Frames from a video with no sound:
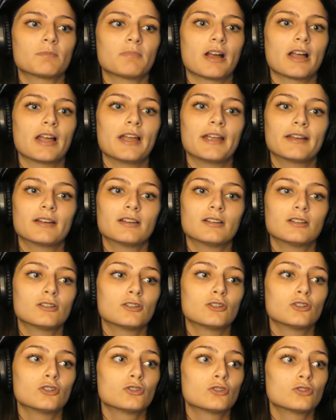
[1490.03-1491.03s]
by
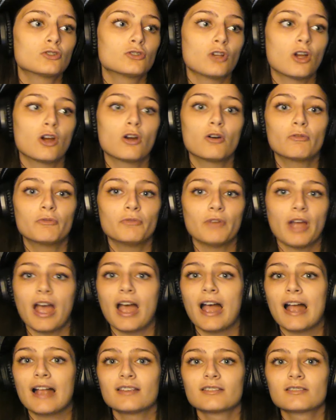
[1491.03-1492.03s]
so
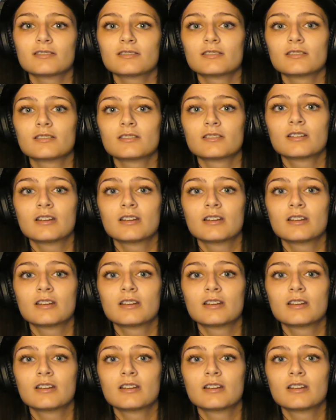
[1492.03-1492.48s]
fast.